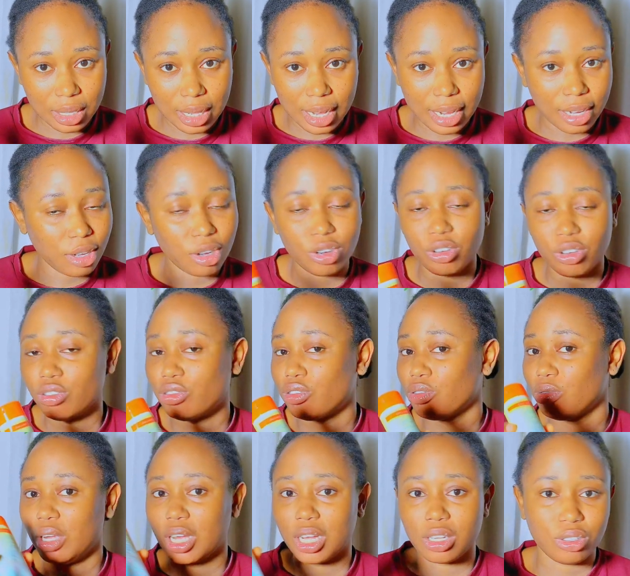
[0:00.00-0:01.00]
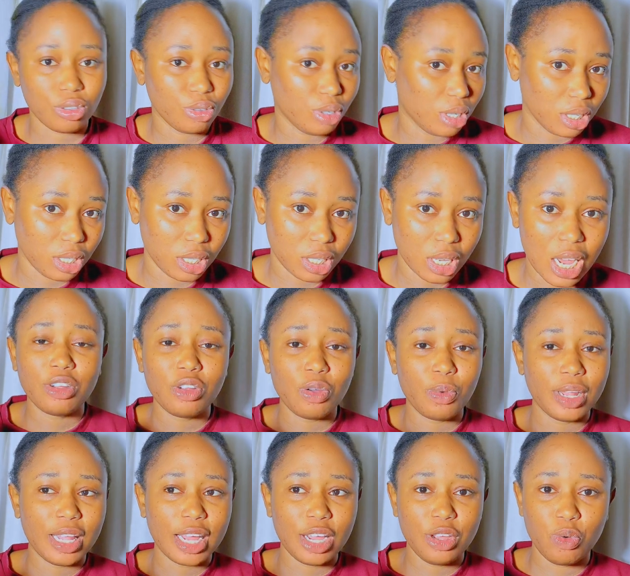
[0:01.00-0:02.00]
Like, you're going to react to it. I don't know
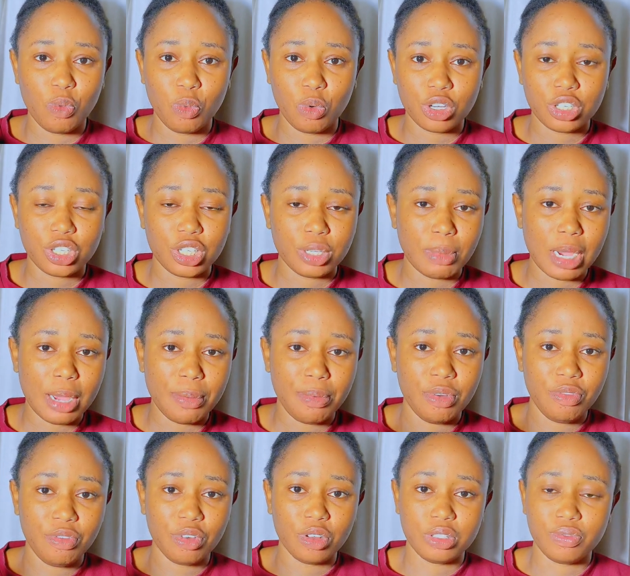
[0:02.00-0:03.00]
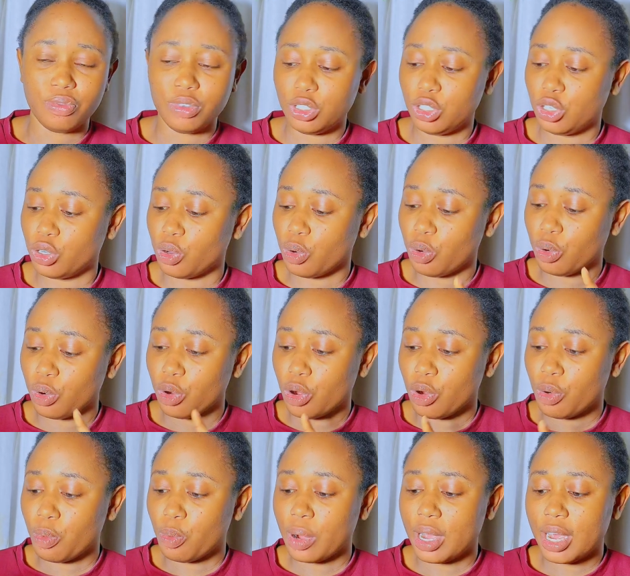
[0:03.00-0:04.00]
whether you watched my previous video
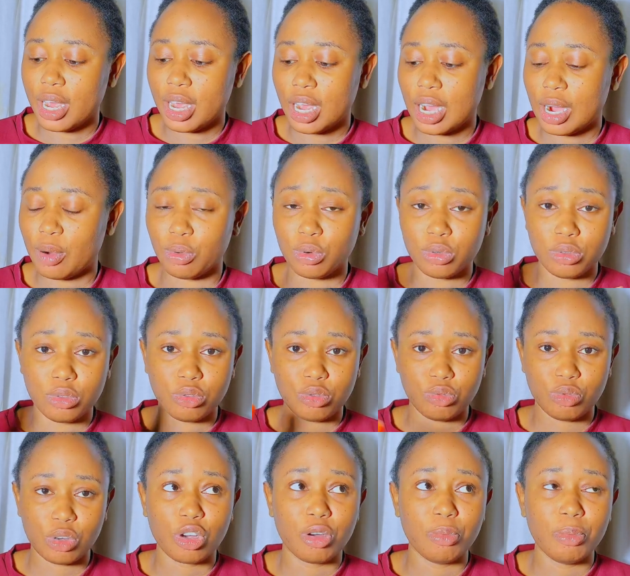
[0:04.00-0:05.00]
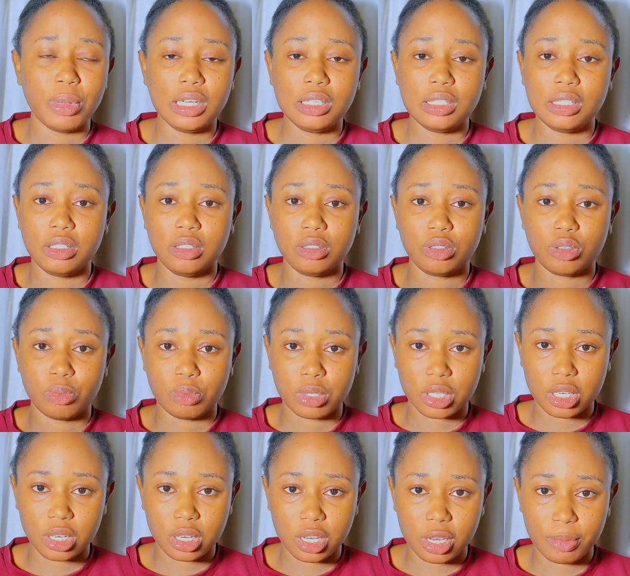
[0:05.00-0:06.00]
where I was recommending some
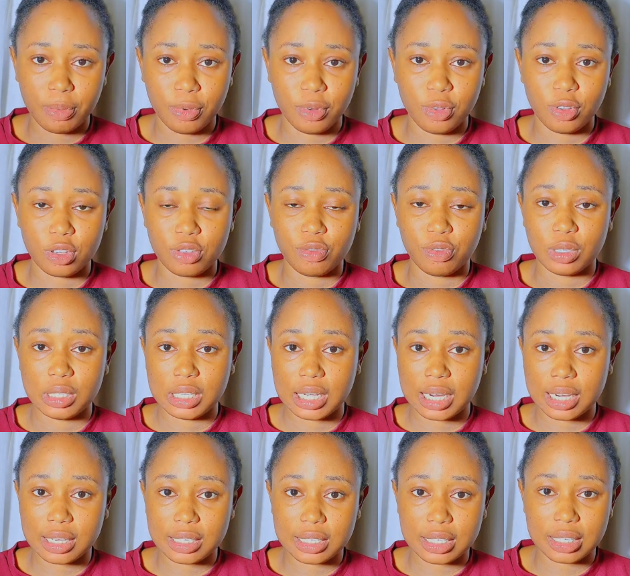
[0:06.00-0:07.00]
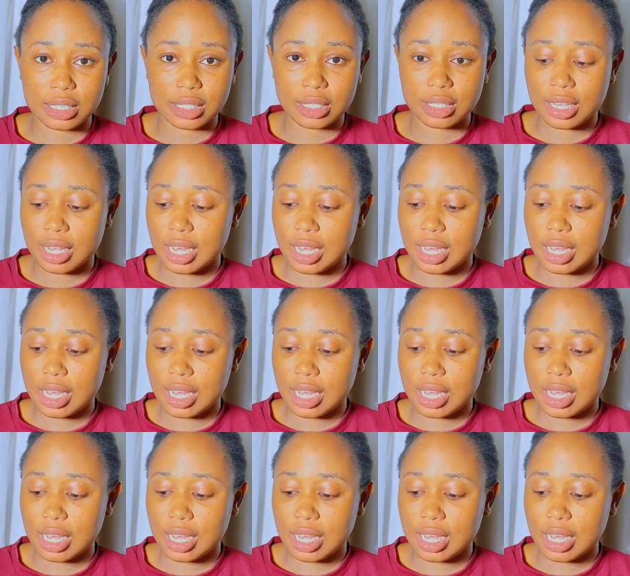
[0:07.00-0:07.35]
skincare products for dark skin.